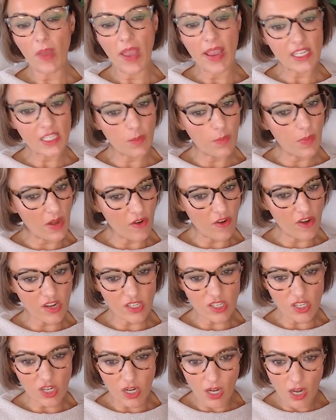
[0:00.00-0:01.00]

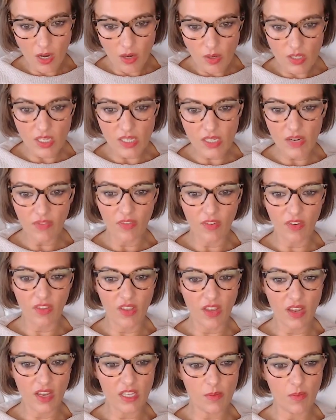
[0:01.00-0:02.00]
Experience loads of different
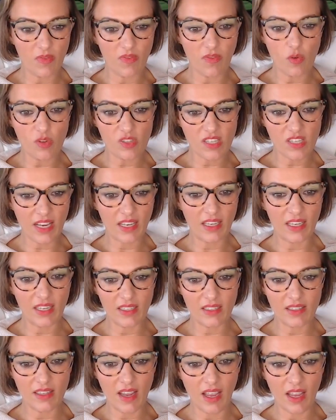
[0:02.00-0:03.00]
things before
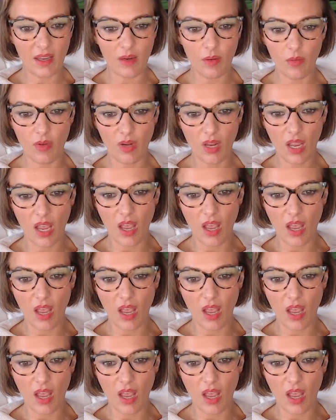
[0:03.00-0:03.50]
settling down.